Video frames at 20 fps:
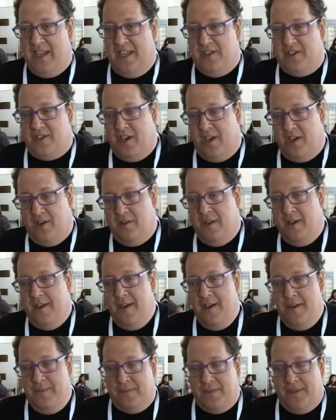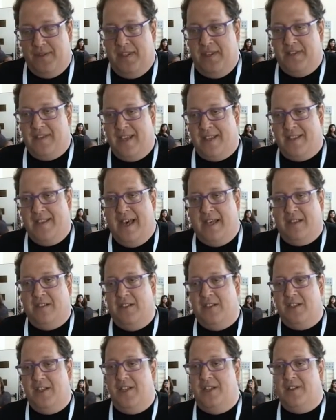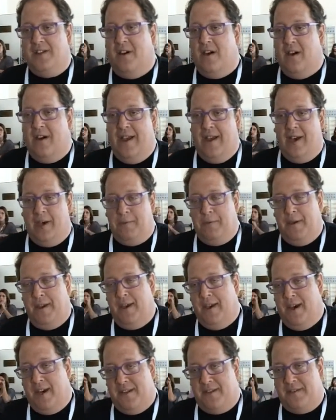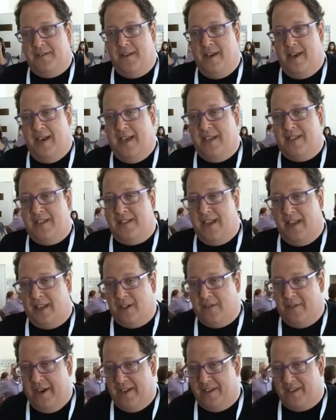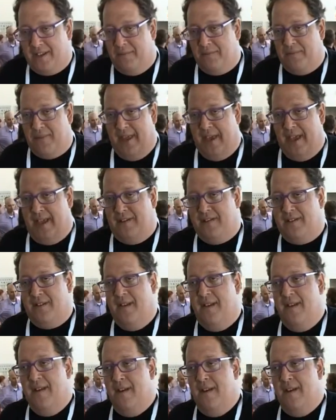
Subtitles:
And so these technologies are helping us accelerate some things,